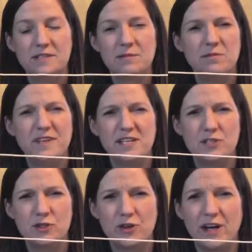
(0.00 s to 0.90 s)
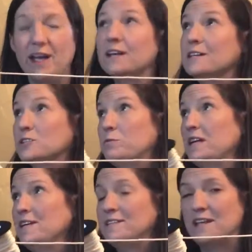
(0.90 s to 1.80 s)
some thin string. This would
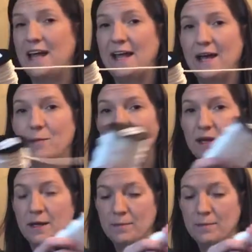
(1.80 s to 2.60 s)
be easy to hang up.